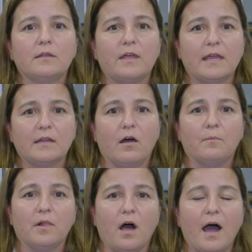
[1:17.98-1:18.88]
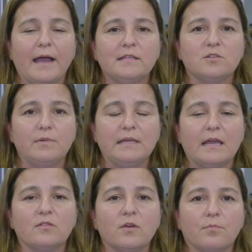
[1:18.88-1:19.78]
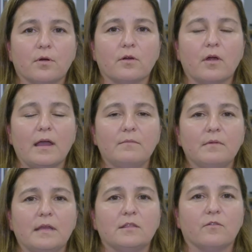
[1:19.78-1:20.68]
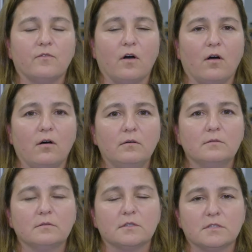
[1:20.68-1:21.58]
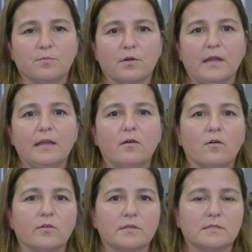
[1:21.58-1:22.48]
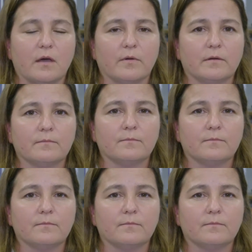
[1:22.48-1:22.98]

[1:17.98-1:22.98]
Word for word: They can apply to begin the program in the fall, the spring, or the summer.